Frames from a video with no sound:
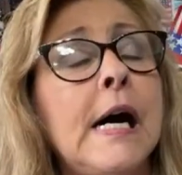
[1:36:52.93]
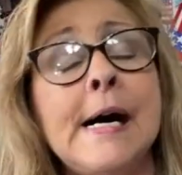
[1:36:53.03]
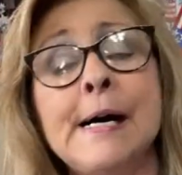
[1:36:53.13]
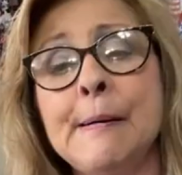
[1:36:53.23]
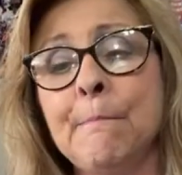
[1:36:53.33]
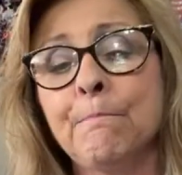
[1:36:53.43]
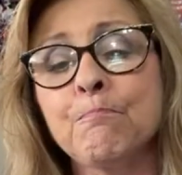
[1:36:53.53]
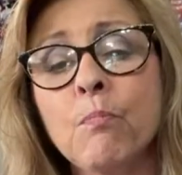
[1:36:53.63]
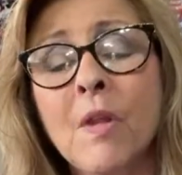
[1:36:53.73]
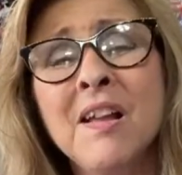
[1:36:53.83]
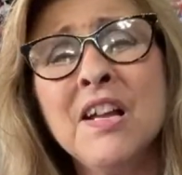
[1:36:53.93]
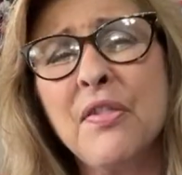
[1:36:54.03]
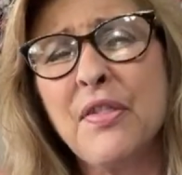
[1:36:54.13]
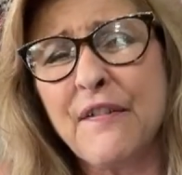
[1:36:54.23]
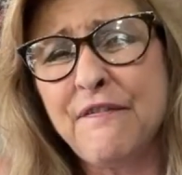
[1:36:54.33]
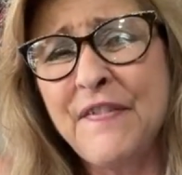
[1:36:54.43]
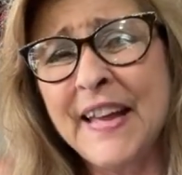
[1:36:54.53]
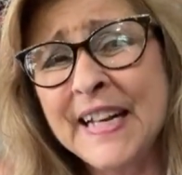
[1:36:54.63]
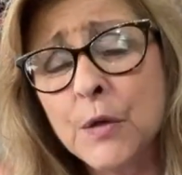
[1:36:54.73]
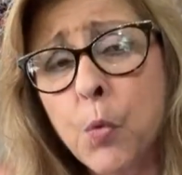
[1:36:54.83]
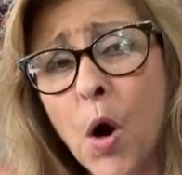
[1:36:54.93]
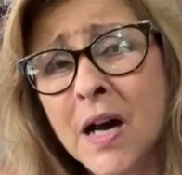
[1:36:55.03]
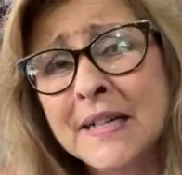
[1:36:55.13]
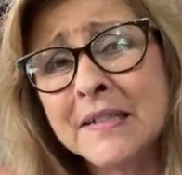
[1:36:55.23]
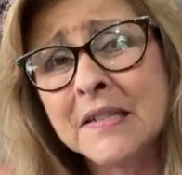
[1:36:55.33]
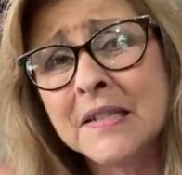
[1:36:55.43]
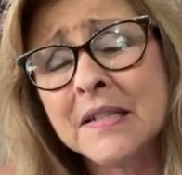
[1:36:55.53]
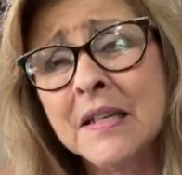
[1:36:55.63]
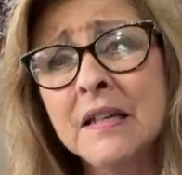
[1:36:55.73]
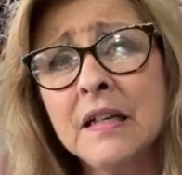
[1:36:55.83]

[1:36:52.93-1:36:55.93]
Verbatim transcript: um, the fitted ones.